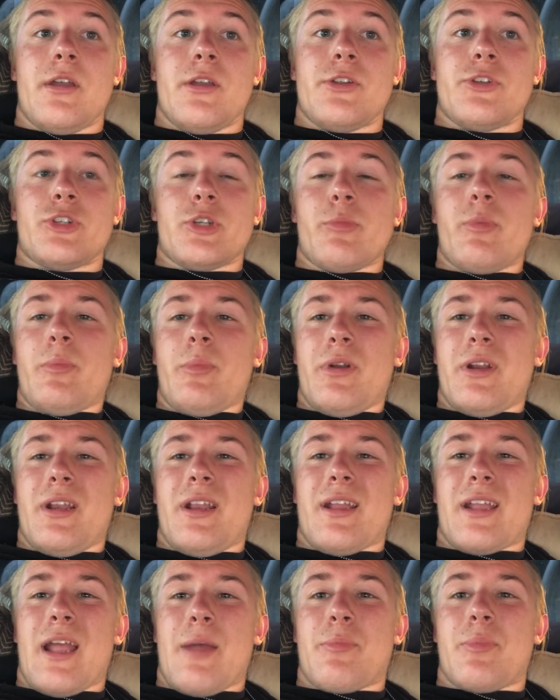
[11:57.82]
should be pretty
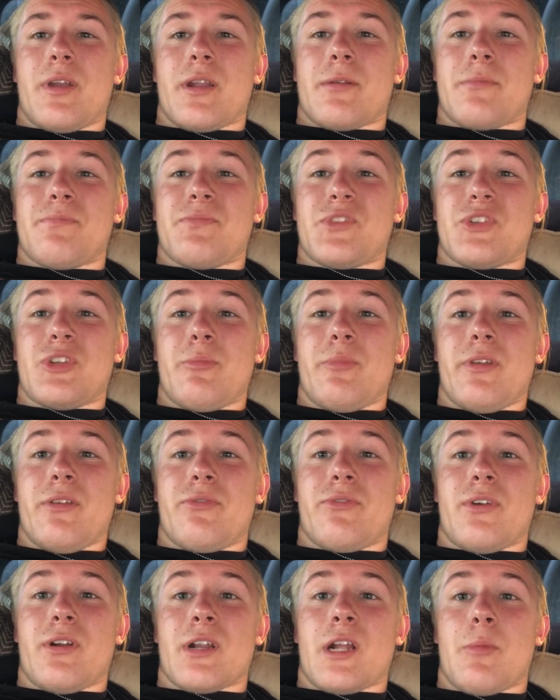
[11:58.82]
dang epic. Should be a
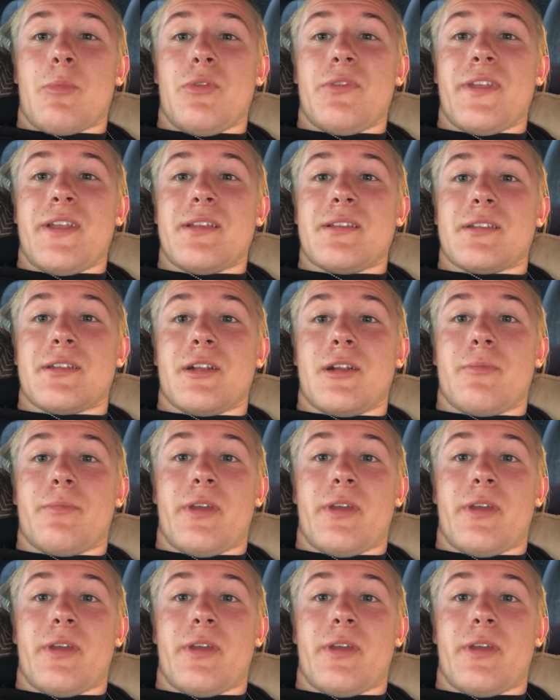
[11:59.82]
fun couple days here in